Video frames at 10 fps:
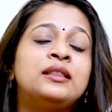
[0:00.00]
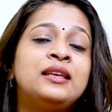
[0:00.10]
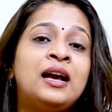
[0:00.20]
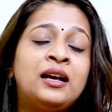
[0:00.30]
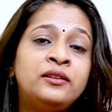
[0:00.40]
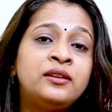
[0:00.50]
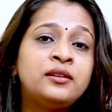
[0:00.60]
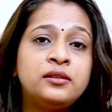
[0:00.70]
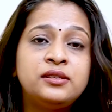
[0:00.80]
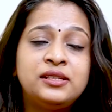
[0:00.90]
The other
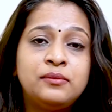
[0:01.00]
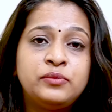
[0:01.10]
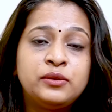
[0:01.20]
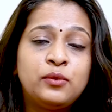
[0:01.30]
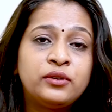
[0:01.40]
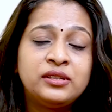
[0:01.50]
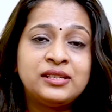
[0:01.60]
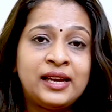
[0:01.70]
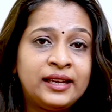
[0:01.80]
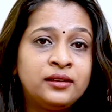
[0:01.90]
symptom or the
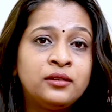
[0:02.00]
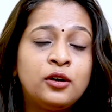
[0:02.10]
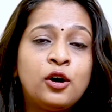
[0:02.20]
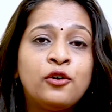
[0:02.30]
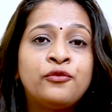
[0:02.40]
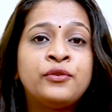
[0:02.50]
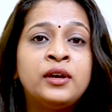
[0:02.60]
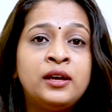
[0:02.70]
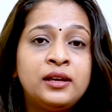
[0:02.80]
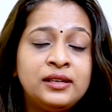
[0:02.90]
sign of
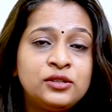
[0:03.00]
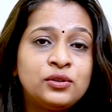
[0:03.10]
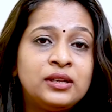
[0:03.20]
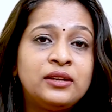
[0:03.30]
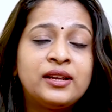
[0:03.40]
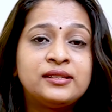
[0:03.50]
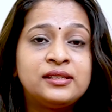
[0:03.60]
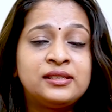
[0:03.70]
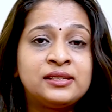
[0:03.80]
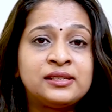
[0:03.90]
insulin
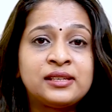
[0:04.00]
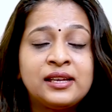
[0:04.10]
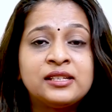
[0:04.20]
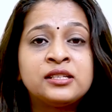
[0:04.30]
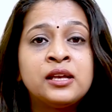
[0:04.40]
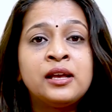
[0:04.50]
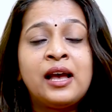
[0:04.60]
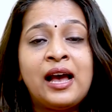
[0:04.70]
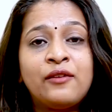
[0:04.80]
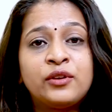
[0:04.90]
resistance is
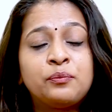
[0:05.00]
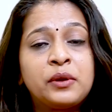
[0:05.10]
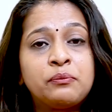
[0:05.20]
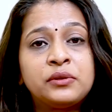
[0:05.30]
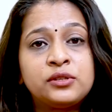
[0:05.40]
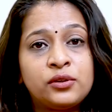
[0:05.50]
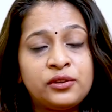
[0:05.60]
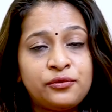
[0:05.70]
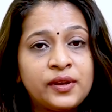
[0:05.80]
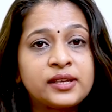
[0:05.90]
having pimples on
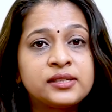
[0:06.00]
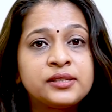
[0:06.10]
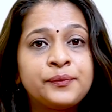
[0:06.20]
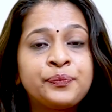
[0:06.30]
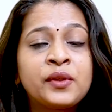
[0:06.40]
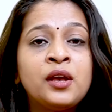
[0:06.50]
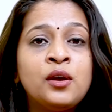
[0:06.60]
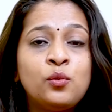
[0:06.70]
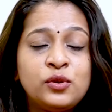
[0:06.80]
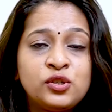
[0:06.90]
the face,
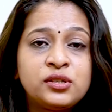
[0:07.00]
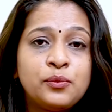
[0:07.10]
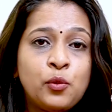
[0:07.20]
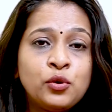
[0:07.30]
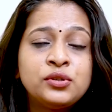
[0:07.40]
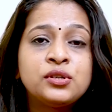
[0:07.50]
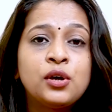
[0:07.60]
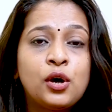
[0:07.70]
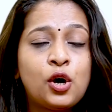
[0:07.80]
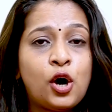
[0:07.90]
which is the most
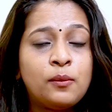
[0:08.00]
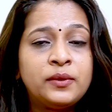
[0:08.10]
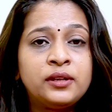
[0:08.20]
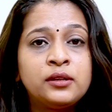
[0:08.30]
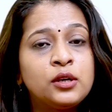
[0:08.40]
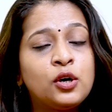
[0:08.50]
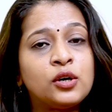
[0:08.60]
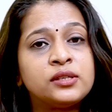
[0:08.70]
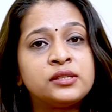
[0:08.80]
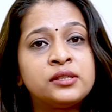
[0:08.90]
common
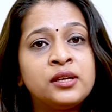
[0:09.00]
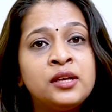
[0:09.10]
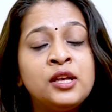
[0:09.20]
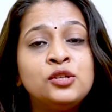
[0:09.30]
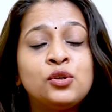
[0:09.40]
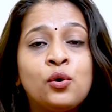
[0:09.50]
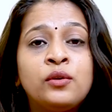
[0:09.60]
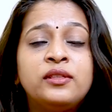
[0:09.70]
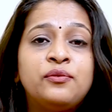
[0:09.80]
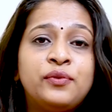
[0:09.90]
cause.
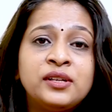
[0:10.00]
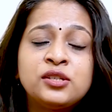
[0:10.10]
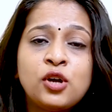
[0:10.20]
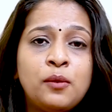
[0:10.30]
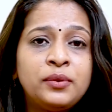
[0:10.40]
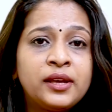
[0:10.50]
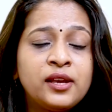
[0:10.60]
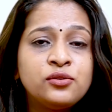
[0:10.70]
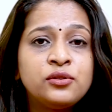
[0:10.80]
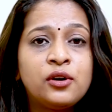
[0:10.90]
So the first
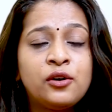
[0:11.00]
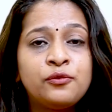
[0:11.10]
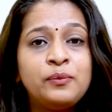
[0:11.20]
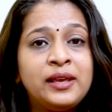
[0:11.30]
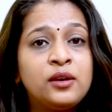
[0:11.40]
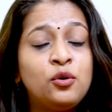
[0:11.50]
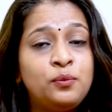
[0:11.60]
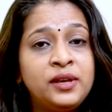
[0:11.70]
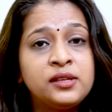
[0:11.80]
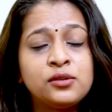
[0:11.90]
complication of being
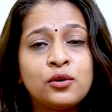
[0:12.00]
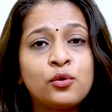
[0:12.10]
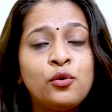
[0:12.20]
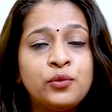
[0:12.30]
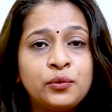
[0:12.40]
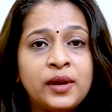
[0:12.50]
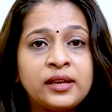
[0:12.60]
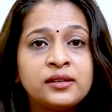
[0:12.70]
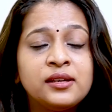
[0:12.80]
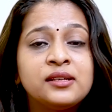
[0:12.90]
obese or
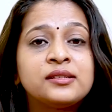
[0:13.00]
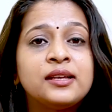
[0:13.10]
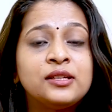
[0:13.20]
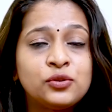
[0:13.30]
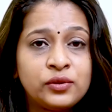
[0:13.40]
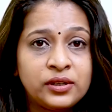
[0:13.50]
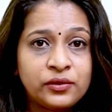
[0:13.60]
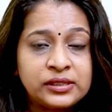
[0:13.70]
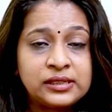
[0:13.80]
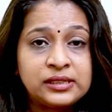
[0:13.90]
overweight is
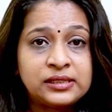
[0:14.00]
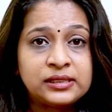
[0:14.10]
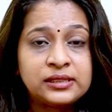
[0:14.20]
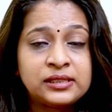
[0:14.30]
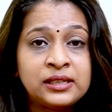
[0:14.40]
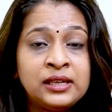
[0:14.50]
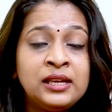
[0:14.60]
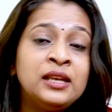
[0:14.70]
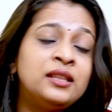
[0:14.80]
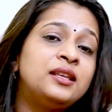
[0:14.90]
insulin resistance.
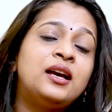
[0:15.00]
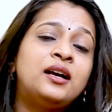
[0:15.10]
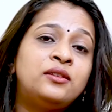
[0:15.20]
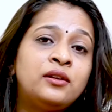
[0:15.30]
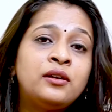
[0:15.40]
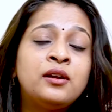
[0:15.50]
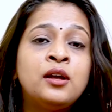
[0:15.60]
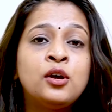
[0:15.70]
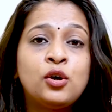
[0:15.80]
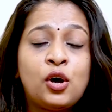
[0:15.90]
The other
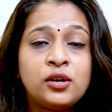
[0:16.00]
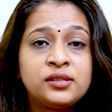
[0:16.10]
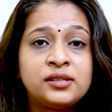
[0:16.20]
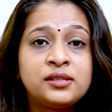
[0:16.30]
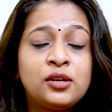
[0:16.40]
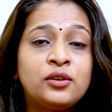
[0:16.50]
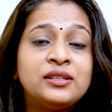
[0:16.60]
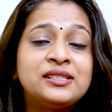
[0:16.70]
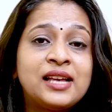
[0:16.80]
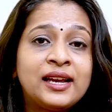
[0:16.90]
causes or
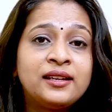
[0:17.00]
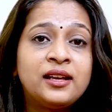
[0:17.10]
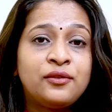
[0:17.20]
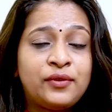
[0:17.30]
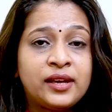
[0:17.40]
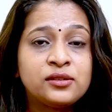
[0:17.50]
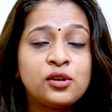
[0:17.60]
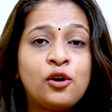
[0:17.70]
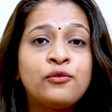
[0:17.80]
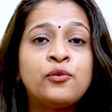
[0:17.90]
the side effects
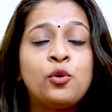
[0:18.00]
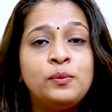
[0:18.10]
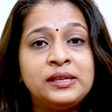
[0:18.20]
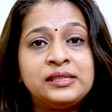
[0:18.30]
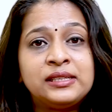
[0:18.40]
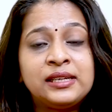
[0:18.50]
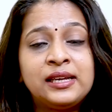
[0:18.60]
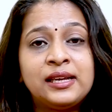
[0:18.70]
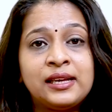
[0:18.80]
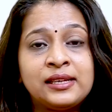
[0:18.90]
of
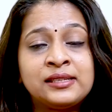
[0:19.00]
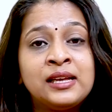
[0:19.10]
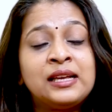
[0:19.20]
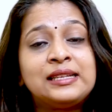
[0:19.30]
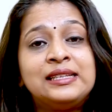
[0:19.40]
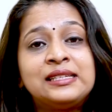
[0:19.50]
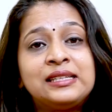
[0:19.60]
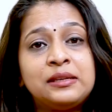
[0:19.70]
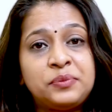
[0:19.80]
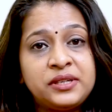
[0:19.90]
obesity is
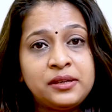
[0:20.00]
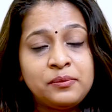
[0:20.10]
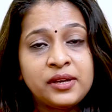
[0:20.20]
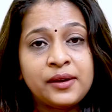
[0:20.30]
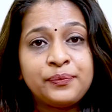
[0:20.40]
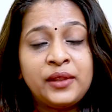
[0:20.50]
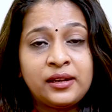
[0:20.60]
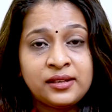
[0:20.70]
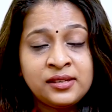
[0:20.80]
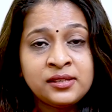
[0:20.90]
dyslipidemia,
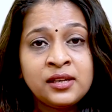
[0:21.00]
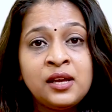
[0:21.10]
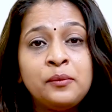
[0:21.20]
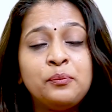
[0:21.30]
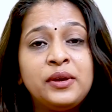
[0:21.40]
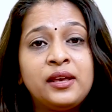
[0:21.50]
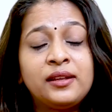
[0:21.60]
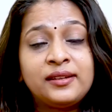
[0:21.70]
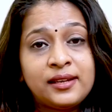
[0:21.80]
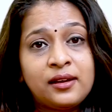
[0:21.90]
that is,
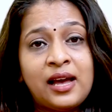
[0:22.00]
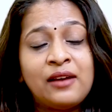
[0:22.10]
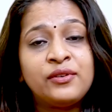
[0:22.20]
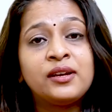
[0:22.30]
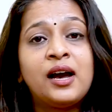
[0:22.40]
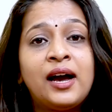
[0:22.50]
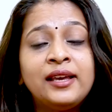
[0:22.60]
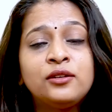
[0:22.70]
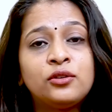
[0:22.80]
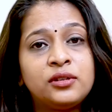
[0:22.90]
having
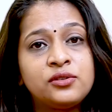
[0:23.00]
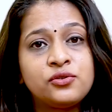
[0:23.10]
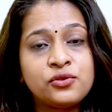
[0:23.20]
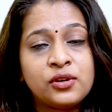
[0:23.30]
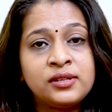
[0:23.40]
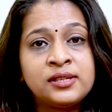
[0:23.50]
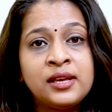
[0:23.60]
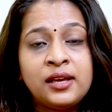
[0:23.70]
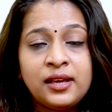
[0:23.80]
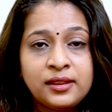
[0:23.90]
high cholesterols
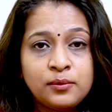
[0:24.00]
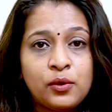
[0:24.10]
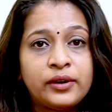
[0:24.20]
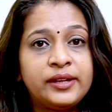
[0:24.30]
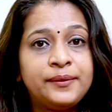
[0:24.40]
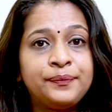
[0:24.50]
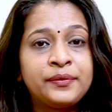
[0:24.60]
in the body.